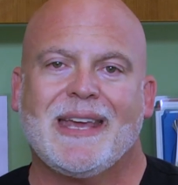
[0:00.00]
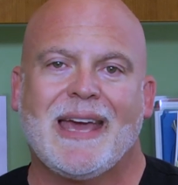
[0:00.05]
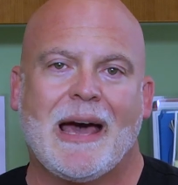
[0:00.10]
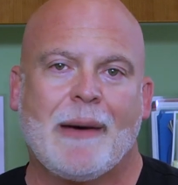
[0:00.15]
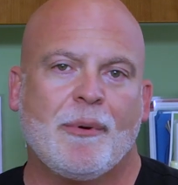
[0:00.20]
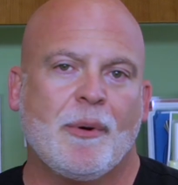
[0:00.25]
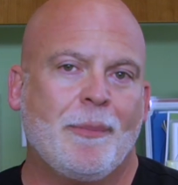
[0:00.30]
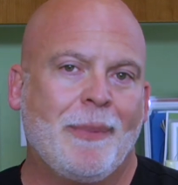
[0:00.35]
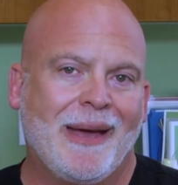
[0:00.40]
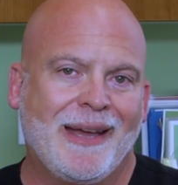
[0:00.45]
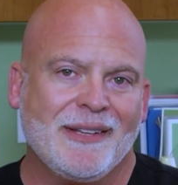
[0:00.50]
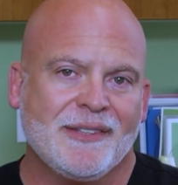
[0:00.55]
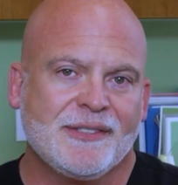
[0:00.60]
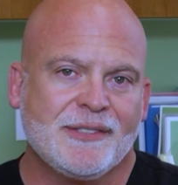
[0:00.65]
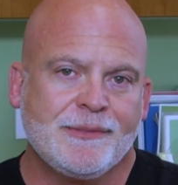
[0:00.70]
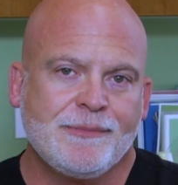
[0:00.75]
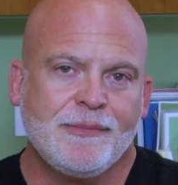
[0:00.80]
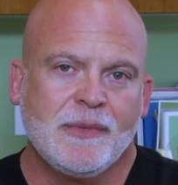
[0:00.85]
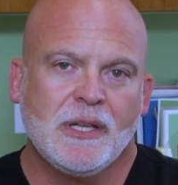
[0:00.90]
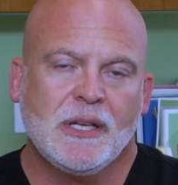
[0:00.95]

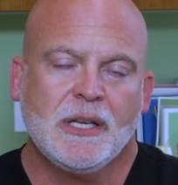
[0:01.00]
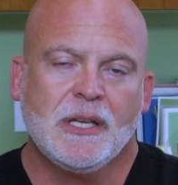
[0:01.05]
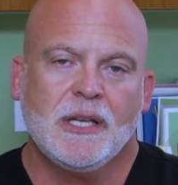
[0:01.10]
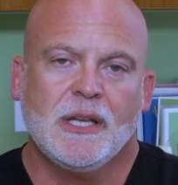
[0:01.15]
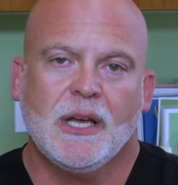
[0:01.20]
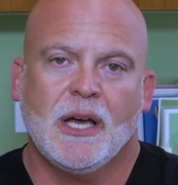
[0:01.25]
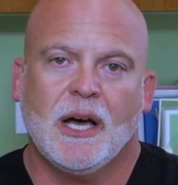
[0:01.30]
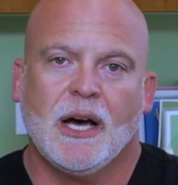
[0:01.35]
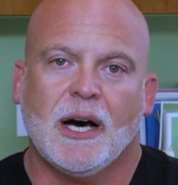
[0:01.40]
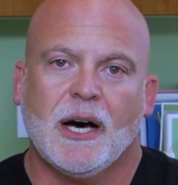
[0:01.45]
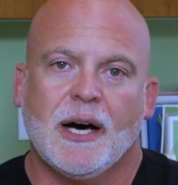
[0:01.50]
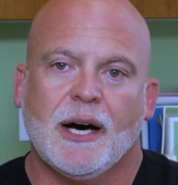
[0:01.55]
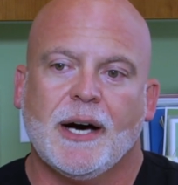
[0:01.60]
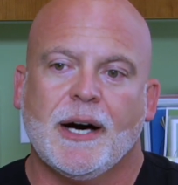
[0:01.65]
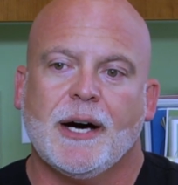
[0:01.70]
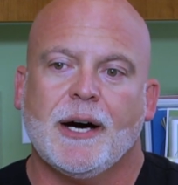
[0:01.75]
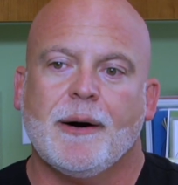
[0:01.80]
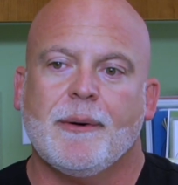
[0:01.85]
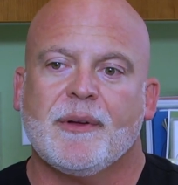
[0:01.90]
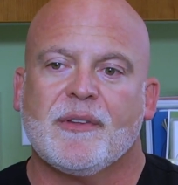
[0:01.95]
Gabapentin.
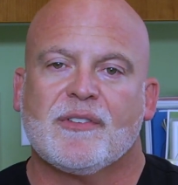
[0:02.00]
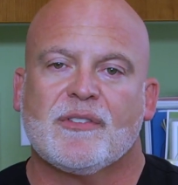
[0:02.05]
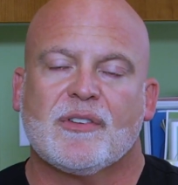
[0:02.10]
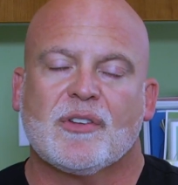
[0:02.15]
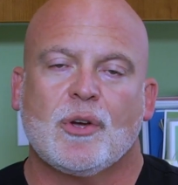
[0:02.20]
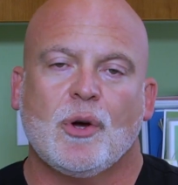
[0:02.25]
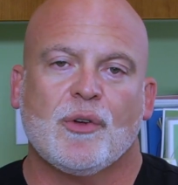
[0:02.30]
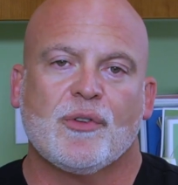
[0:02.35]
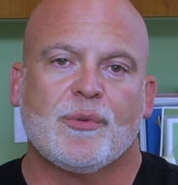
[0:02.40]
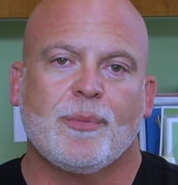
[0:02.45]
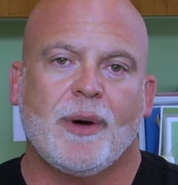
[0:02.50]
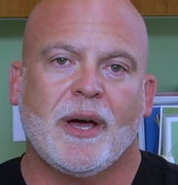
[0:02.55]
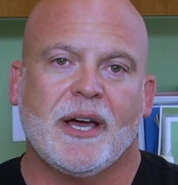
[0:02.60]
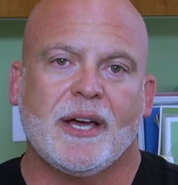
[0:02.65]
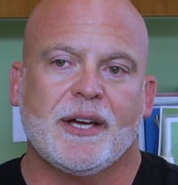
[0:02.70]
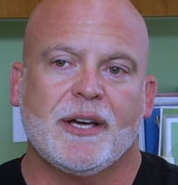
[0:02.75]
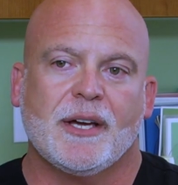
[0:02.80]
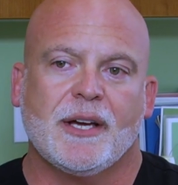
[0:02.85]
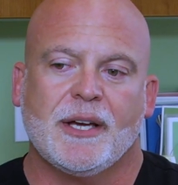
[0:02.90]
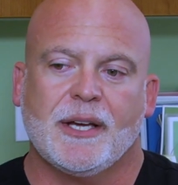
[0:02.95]
It goes by
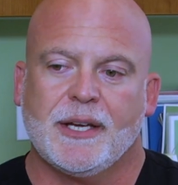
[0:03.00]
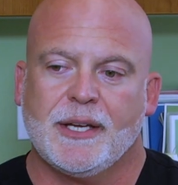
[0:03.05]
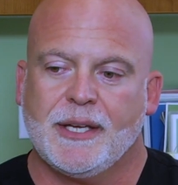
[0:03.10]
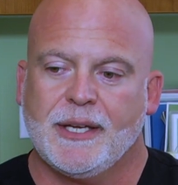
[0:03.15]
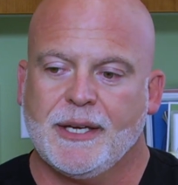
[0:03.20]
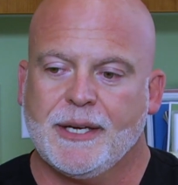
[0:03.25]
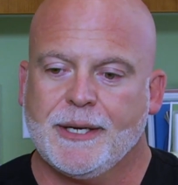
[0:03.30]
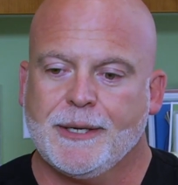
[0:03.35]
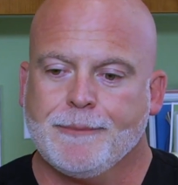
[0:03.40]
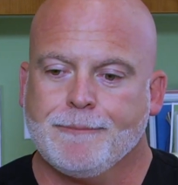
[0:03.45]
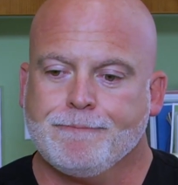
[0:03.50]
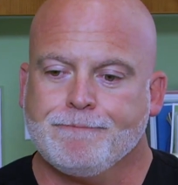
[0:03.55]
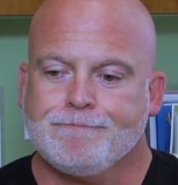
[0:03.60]
a